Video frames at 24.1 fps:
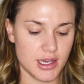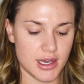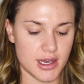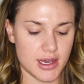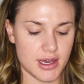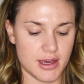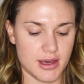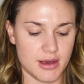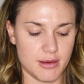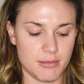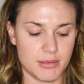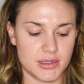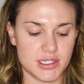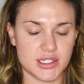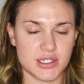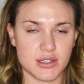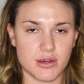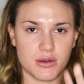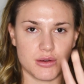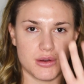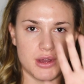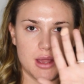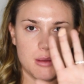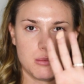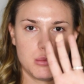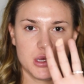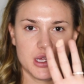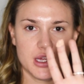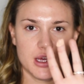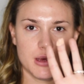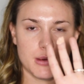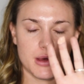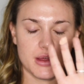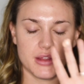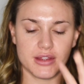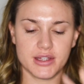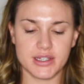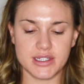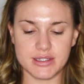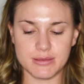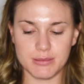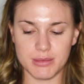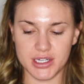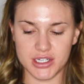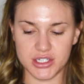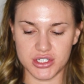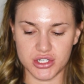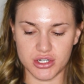Um, so I put about this
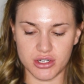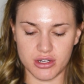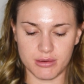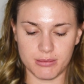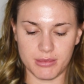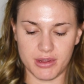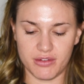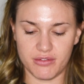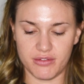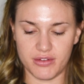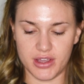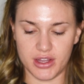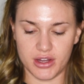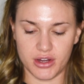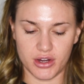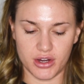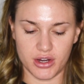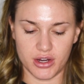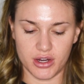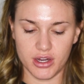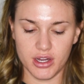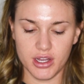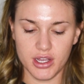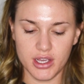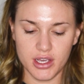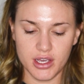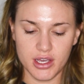much on my finger